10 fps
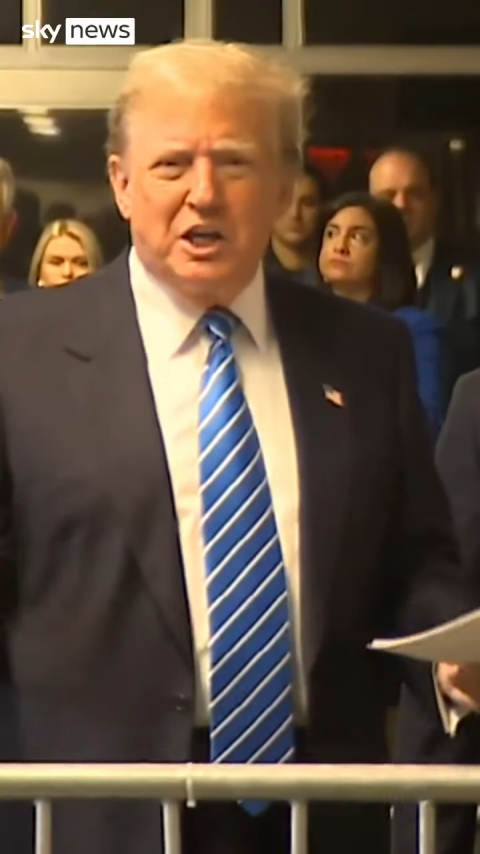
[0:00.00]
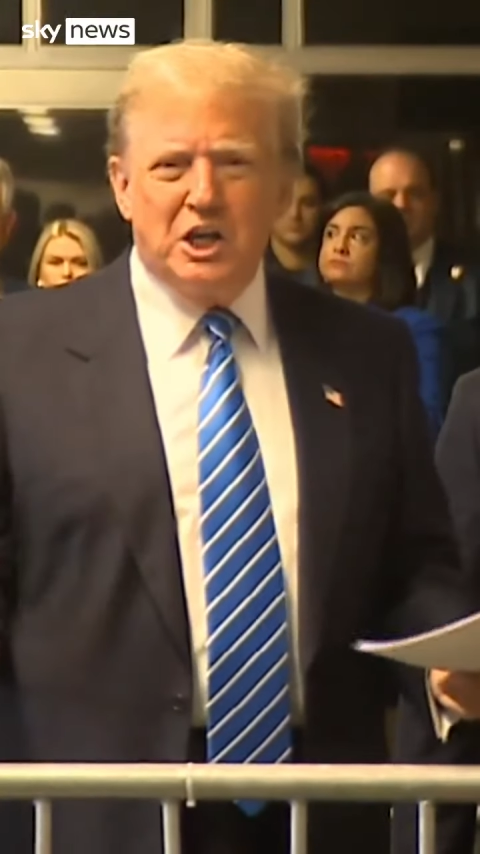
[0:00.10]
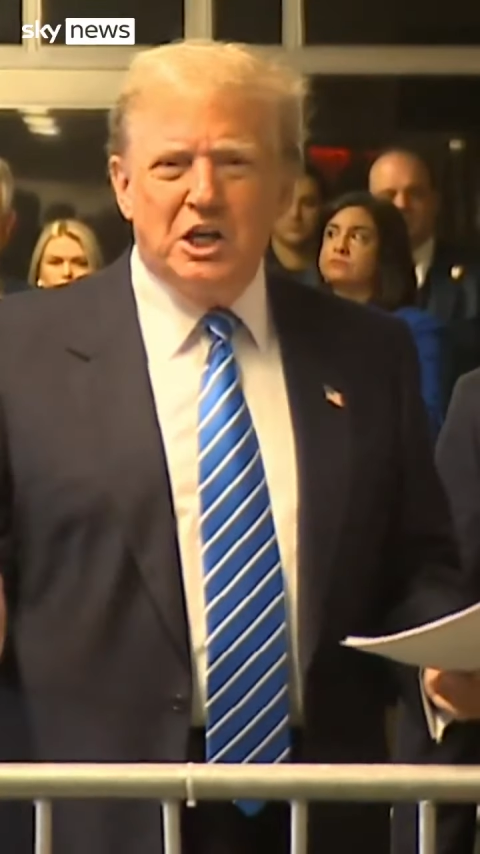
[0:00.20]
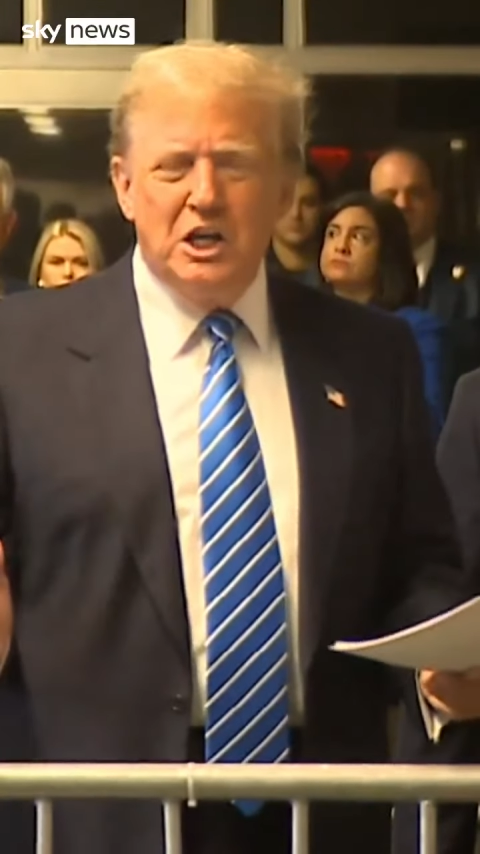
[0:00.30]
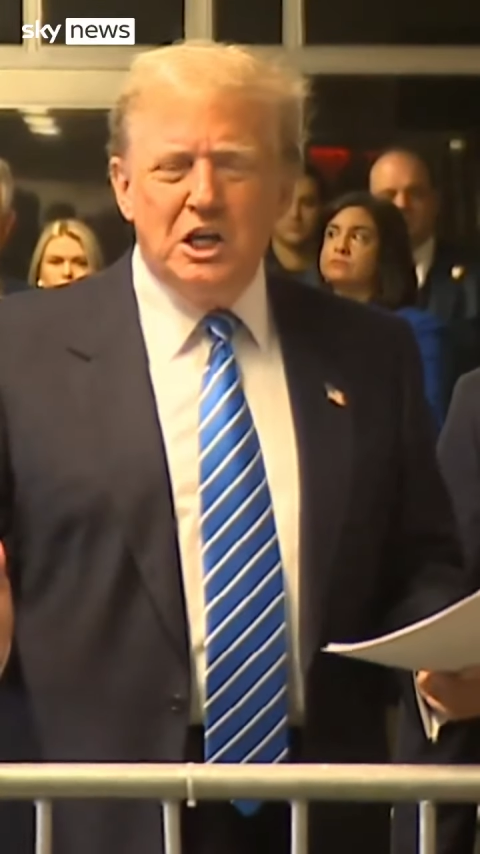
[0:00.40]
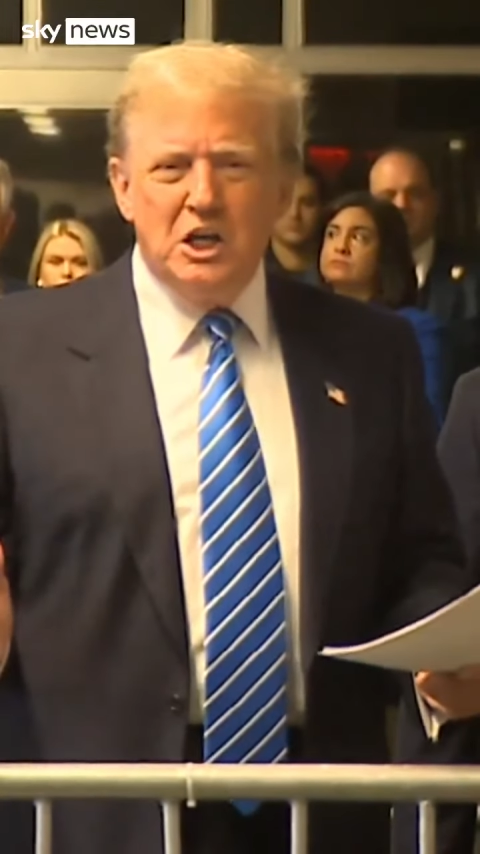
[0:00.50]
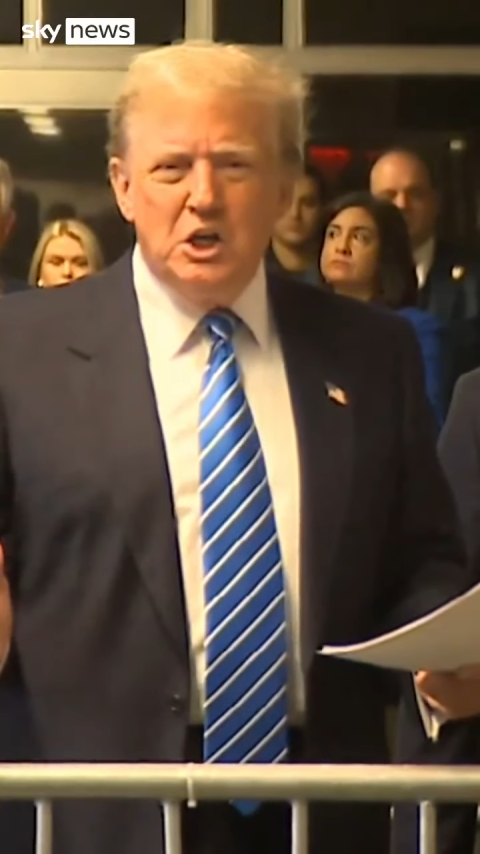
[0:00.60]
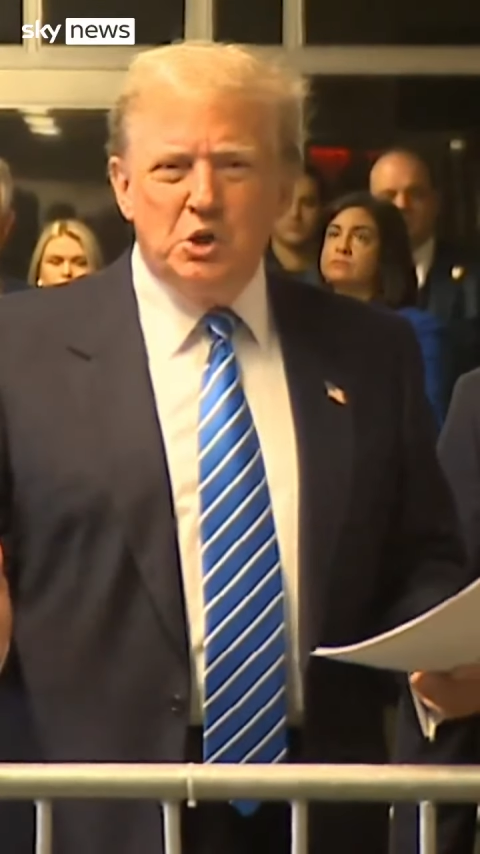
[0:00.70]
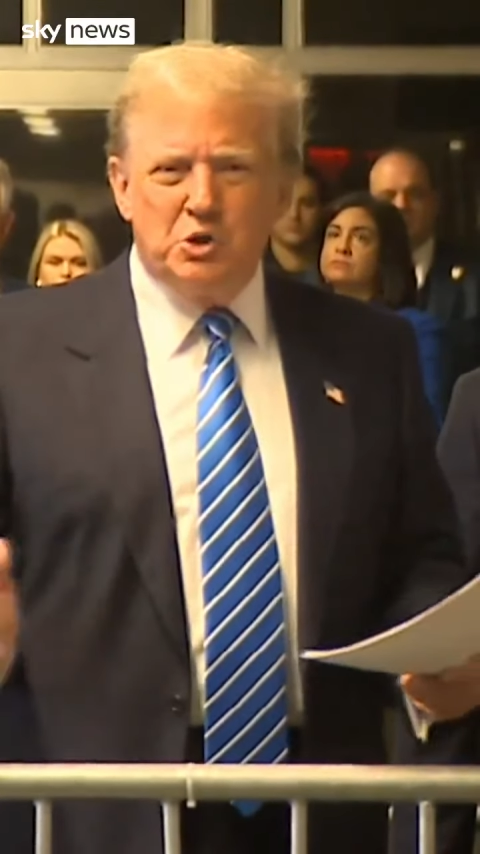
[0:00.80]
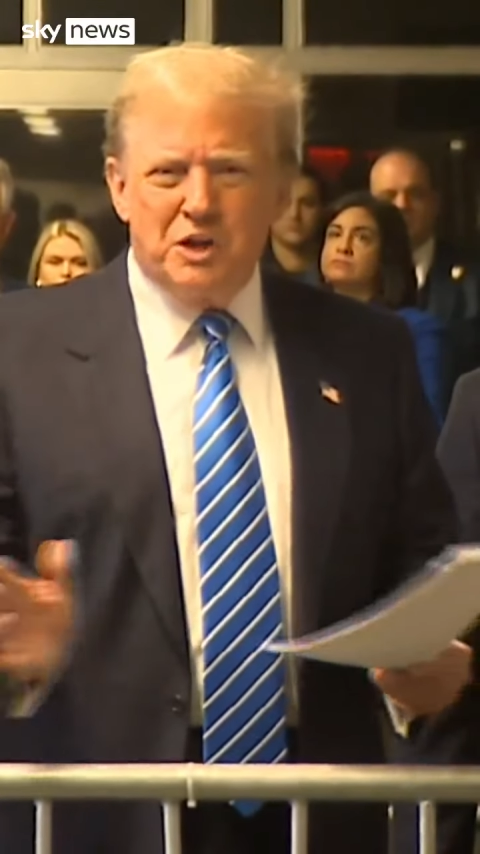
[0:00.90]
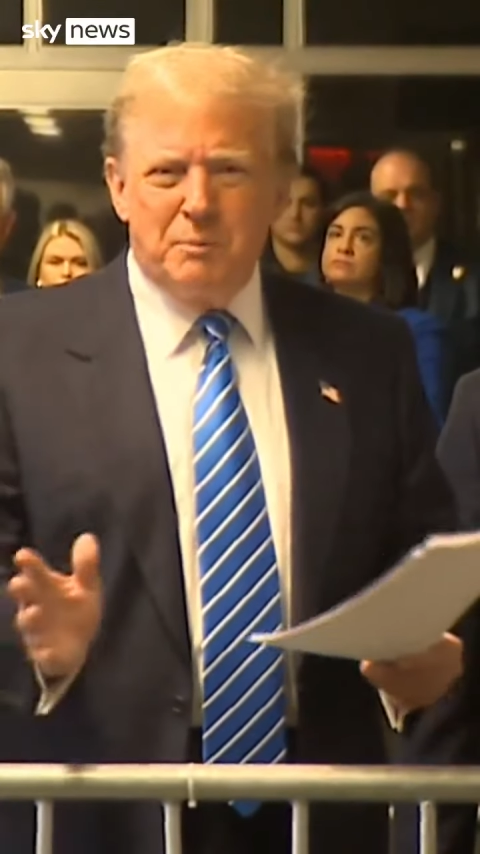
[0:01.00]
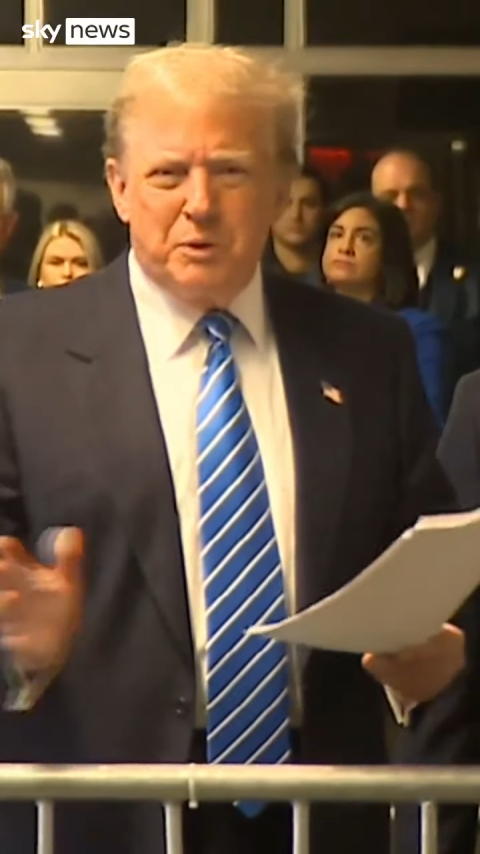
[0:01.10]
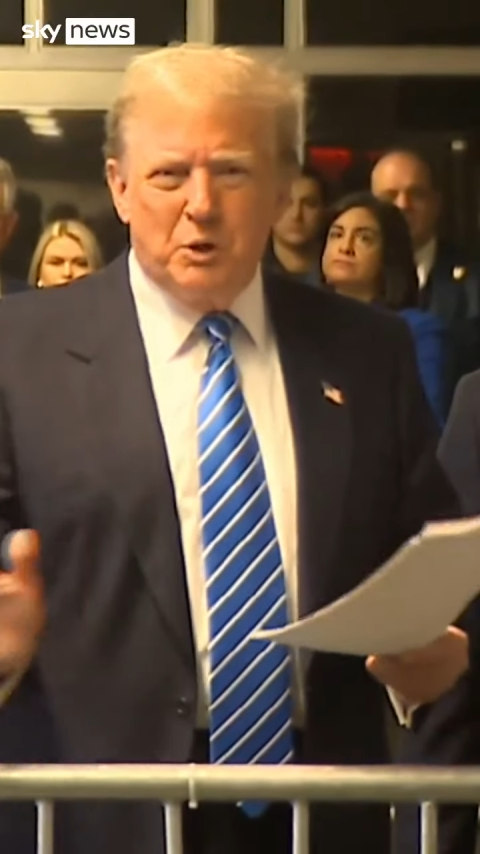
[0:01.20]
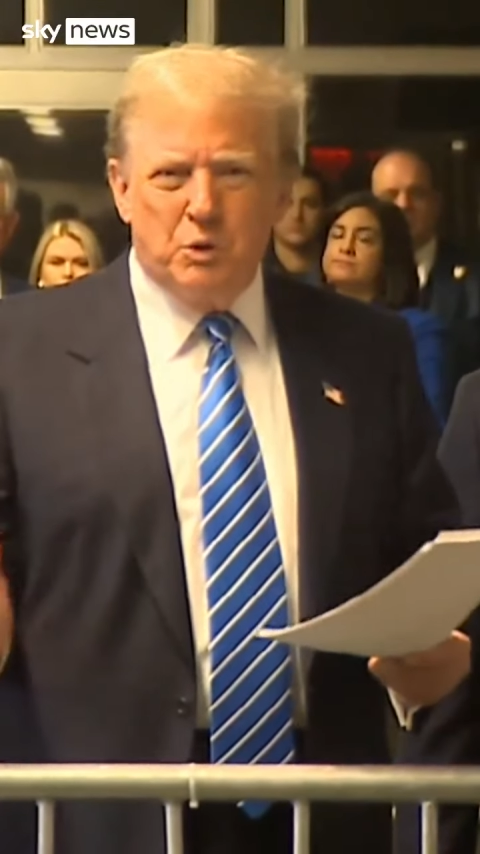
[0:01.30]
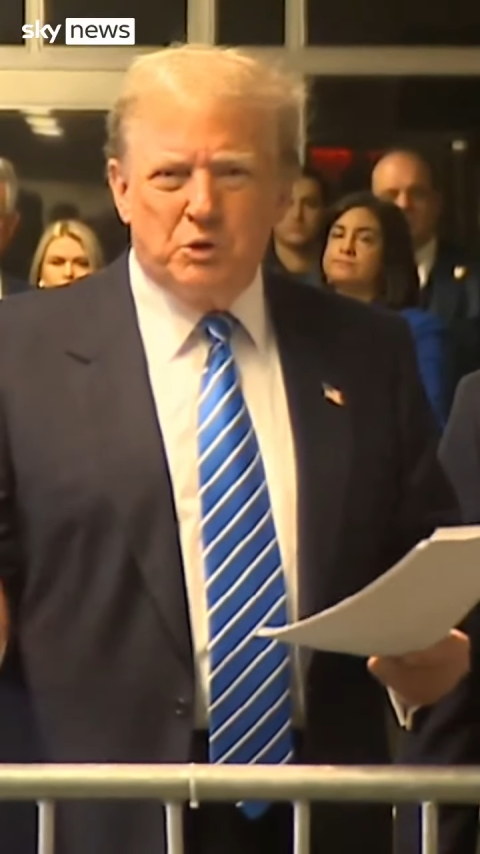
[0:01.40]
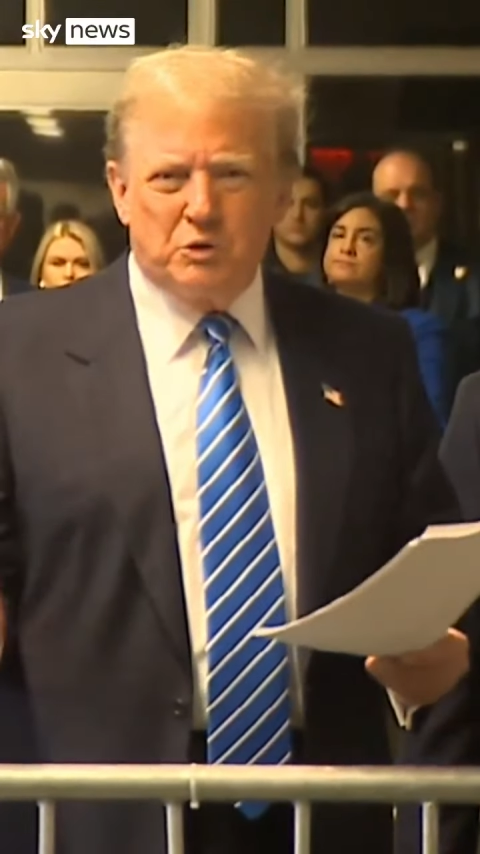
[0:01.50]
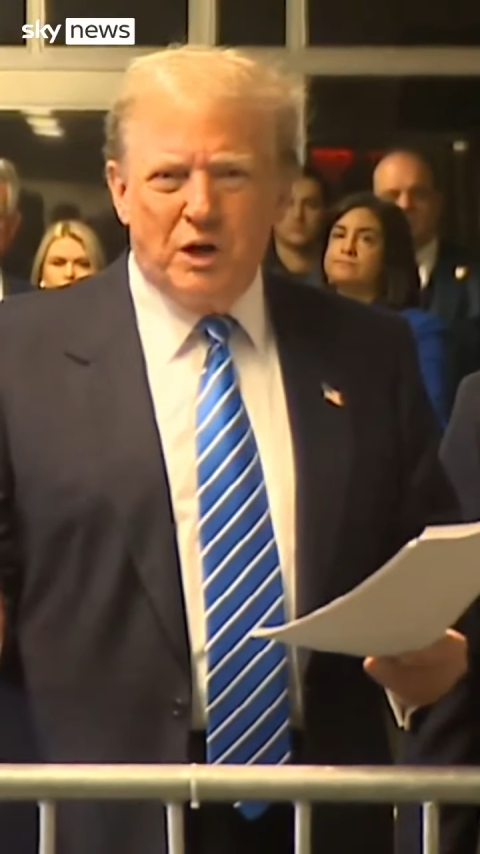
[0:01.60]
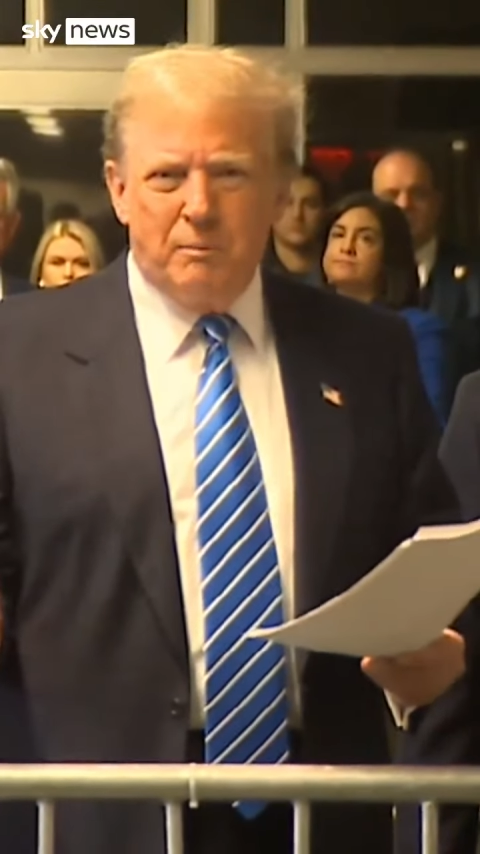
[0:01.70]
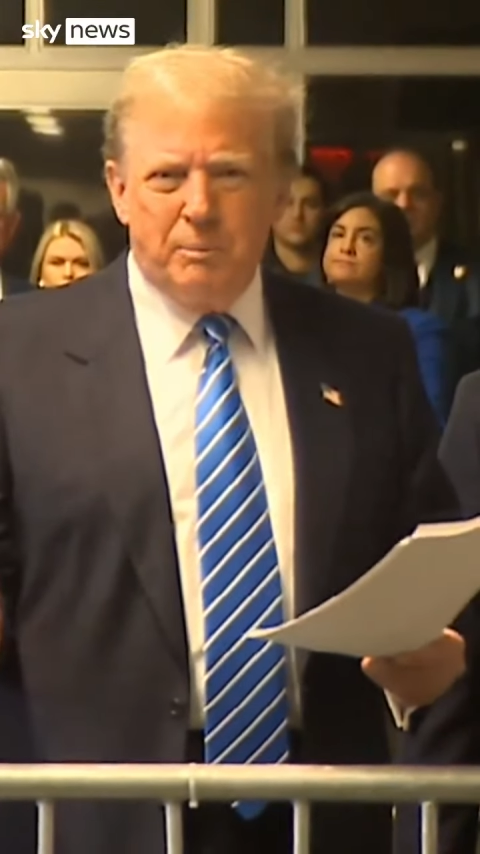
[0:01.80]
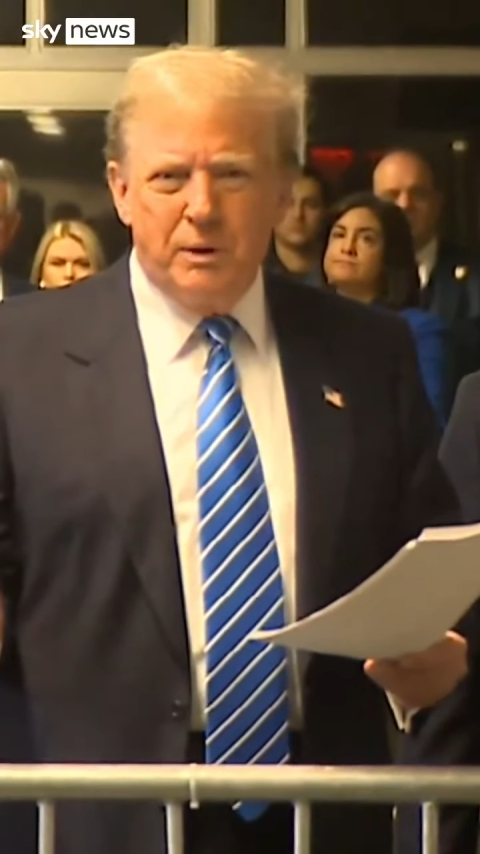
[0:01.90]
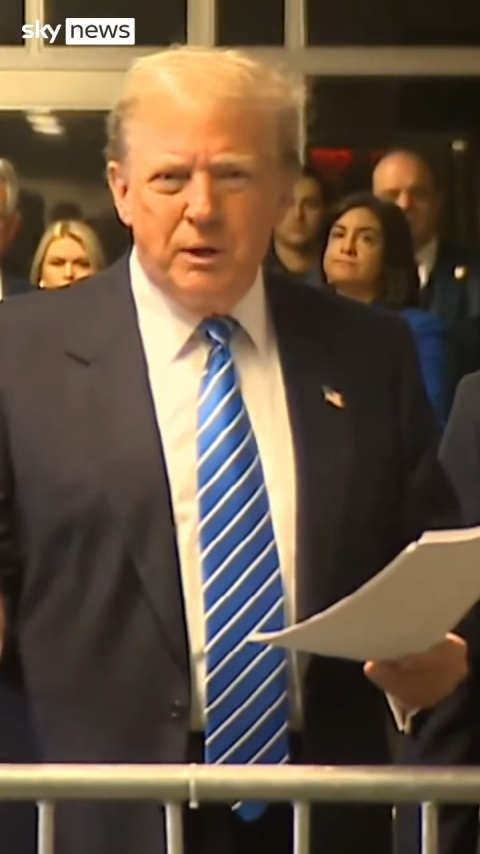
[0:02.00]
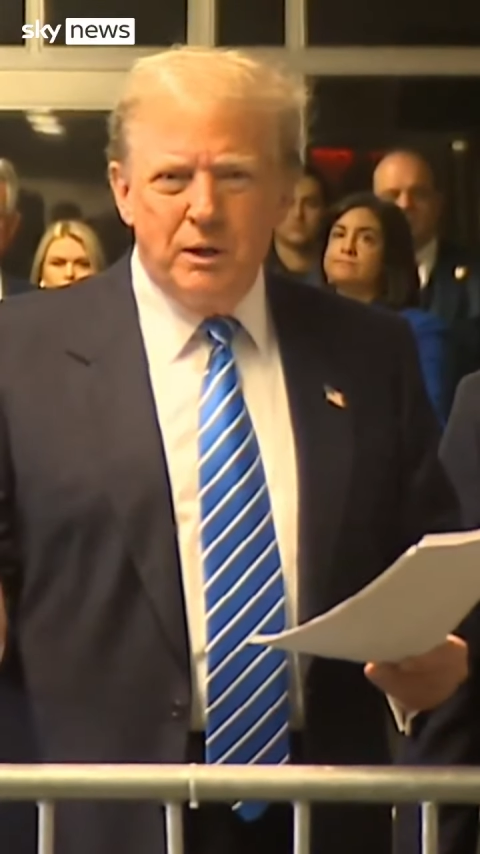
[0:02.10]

can do something with Trump.